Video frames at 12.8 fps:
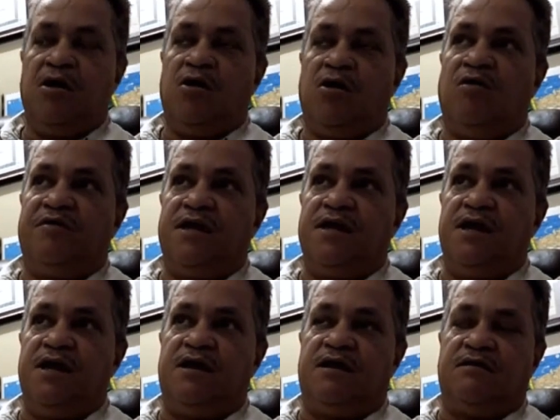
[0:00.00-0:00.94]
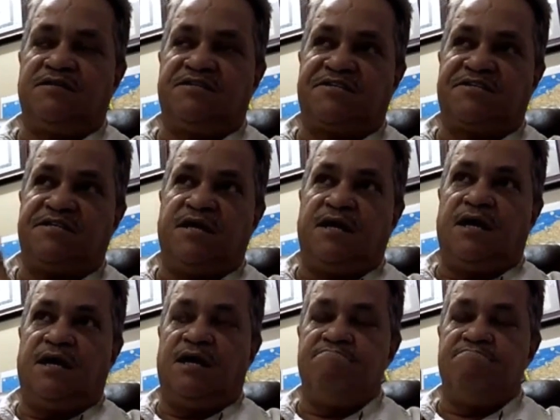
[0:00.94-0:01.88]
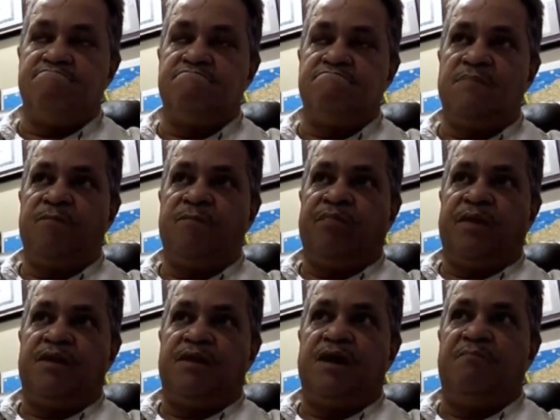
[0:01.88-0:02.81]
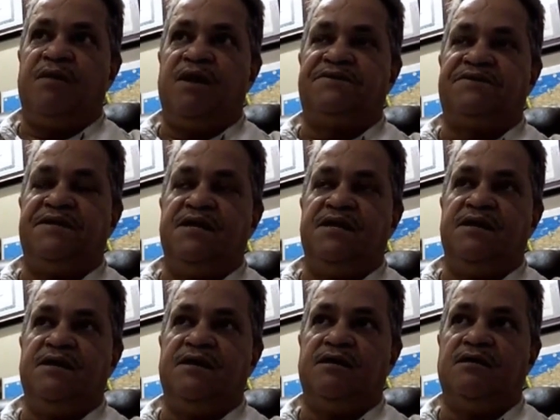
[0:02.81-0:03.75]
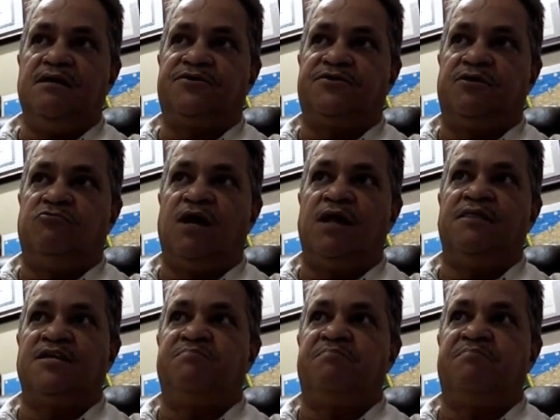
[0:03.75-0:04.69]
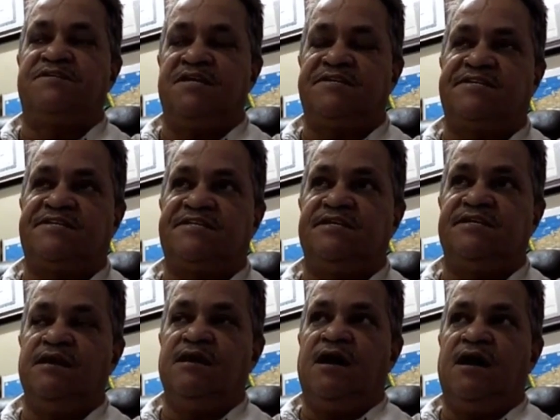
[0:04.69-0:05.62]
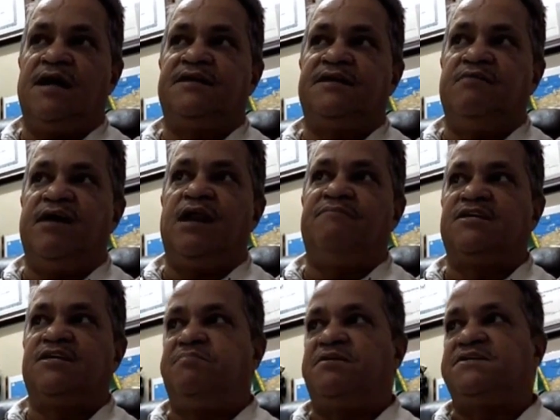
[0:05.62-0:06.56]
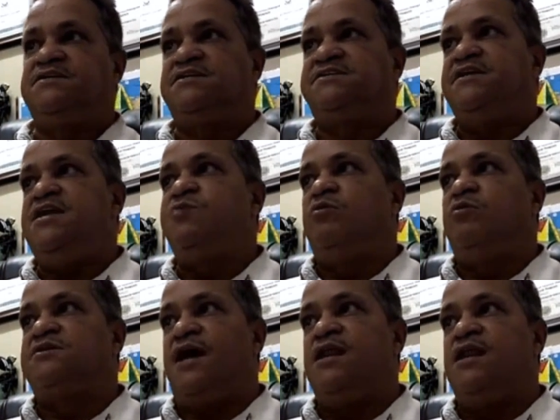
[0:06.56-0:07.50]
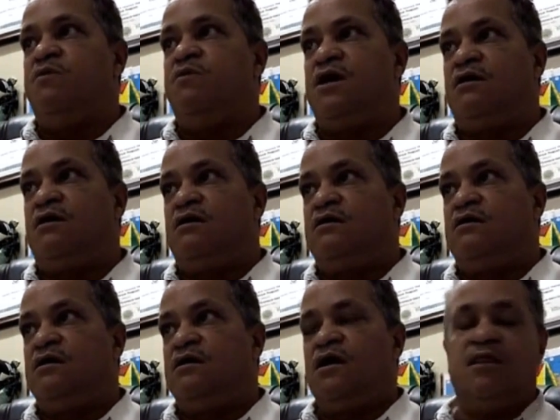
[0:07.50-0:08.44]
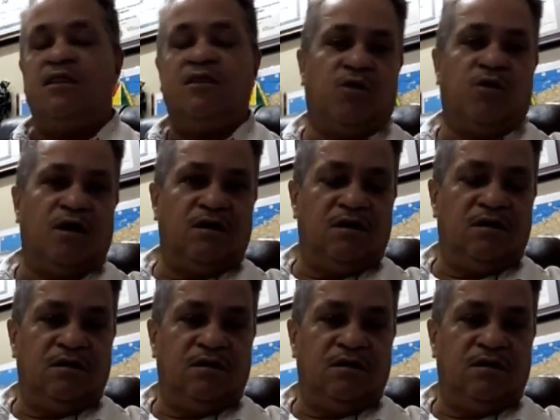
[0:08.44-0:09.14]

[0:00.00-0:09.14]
over the years, the ability to run this business and to develop this business equal to anywhere in the world.